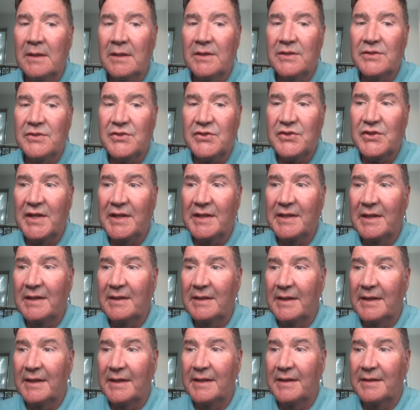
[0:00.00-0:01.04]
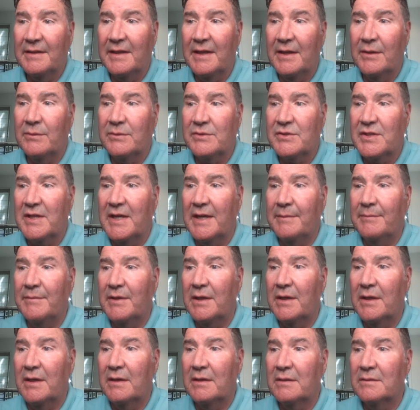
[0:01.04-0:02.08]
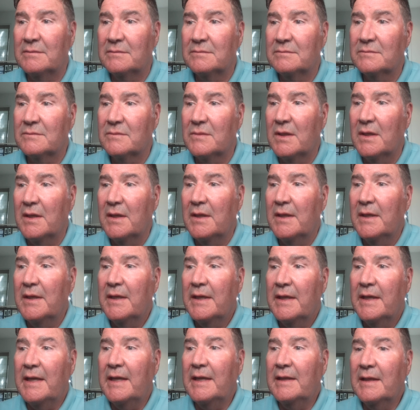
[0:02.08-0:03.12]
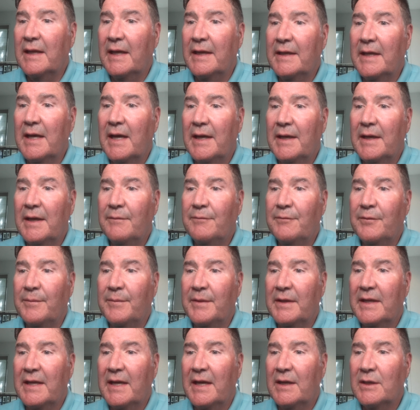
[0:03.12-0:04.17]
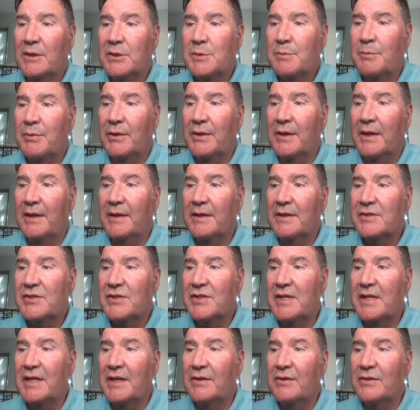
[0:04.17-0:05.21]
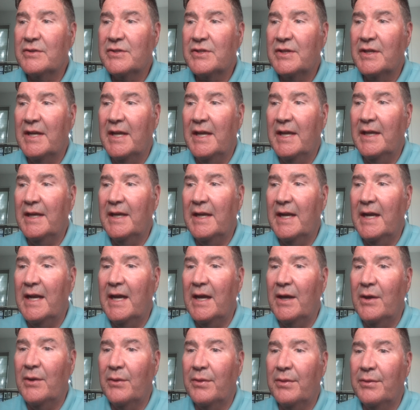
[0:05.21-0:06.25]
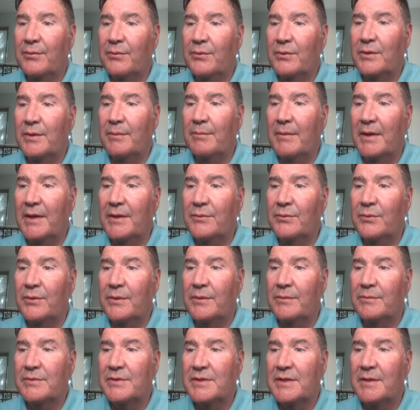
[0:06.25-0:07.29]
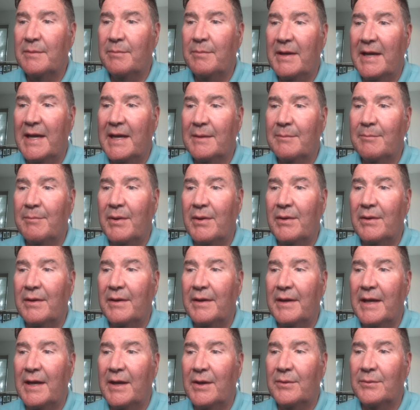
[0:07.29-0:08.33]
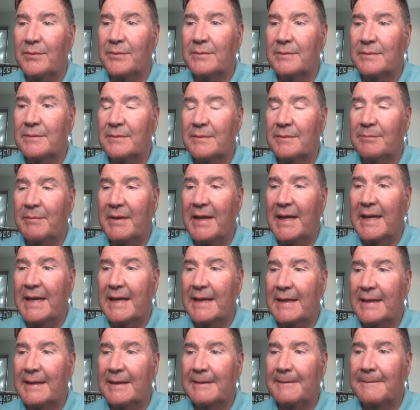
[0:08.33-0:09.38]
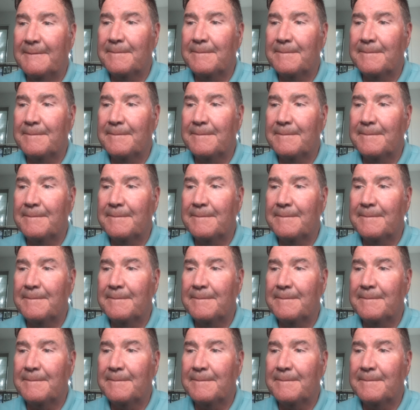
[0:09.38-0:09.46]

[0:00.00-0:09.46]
signaling that it was time to go. Eli got up from the couch, put on his sneakers, and headed out through the mudroom to the back barn out back.